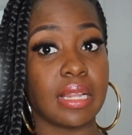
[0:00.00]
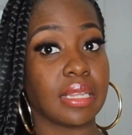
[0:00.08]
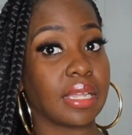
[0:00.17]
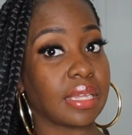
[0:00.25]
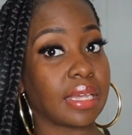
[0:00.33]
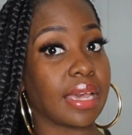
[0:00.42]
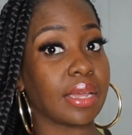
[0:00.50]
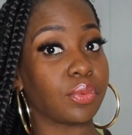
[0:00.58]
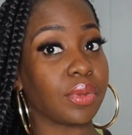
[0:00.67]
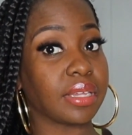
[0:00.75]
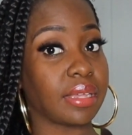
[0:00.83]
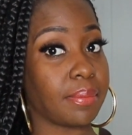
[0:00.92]
Like
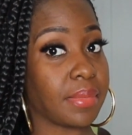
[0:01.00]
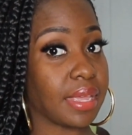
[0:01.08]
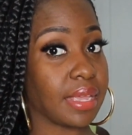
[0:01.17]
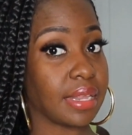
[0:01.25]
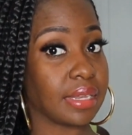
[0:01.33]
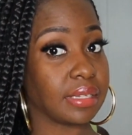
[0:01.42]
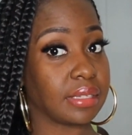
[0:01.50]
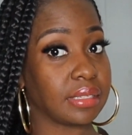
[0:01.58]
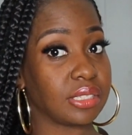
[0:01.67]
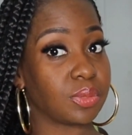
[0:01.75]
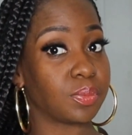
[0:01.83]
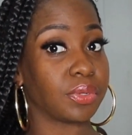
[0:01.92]
I recommend
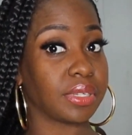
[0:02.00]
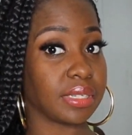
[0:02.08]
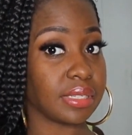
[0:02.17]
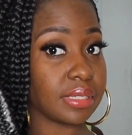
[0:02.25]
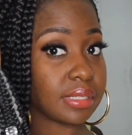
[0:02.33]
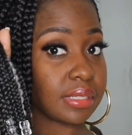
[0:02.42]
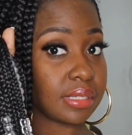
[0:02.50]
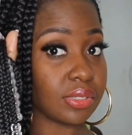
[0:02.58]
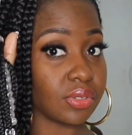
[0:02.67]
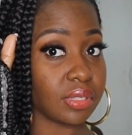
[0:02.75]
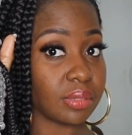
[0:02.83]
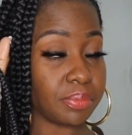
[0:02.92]
these braids.
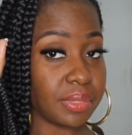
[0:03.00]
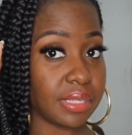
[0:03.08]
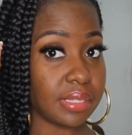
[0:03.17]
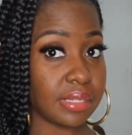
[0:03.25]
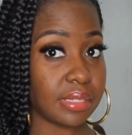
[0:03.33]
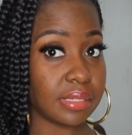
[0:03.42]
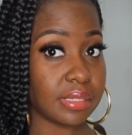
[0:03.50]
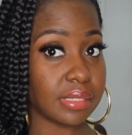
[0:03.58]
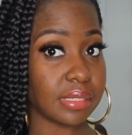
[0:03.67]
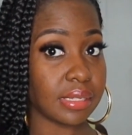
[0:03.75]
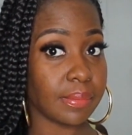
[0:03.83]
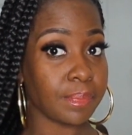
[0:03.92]
These are the
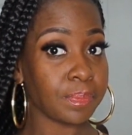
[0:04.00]
beads.